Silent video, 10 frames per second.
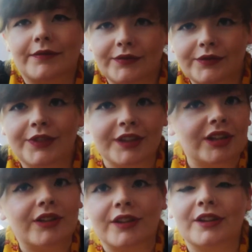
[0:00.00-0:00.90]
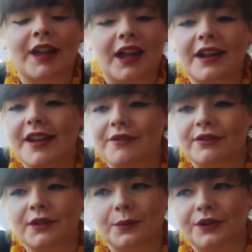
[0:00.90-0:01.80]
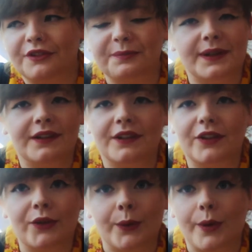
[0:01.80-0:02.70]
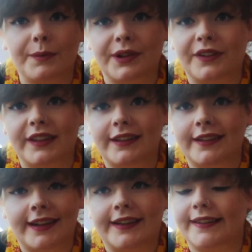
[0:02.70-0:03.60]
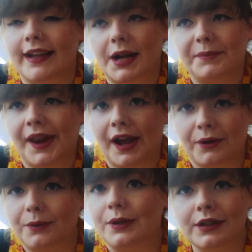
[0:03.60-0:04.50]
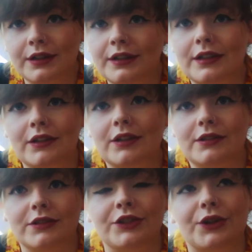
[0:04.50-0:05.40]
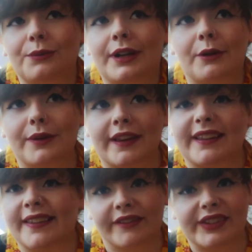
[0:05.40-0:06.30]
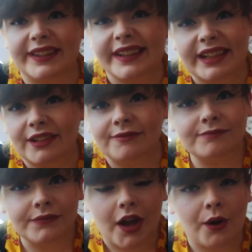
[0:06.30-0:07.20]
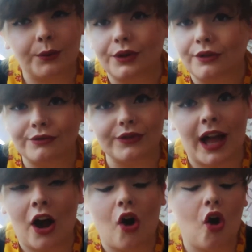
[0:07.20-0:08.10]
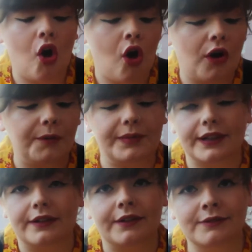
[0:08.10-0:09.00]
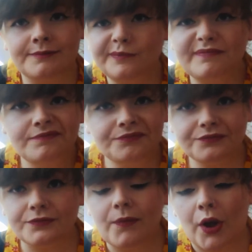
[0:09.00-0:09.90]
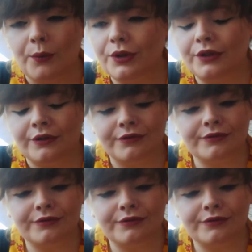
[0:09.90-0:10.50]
things. Like, I definitely wouldn't have been so open on the internet as I am now. You know, when I was like 17, I wouldn't have at all been, I wouldn't have